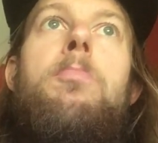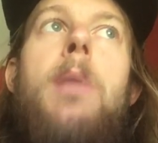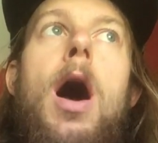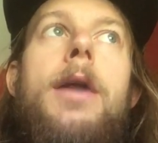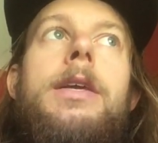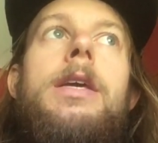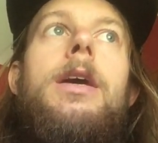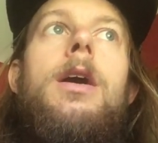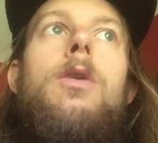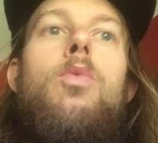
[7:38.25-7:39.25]
body
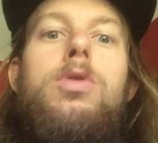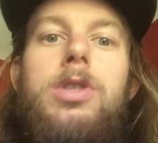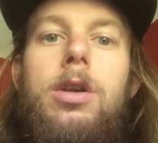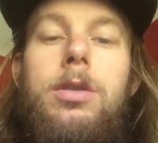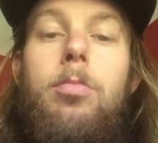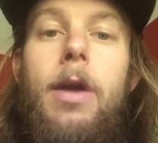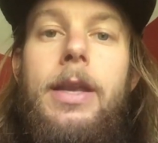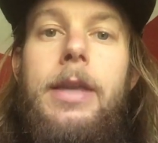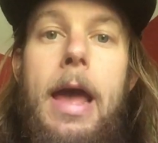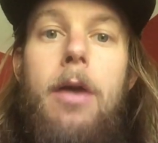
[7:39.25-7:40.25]
will start to
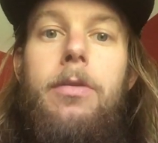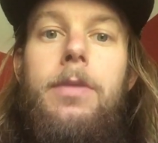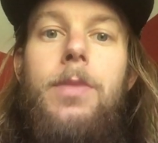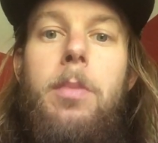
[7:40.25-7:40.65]
break down.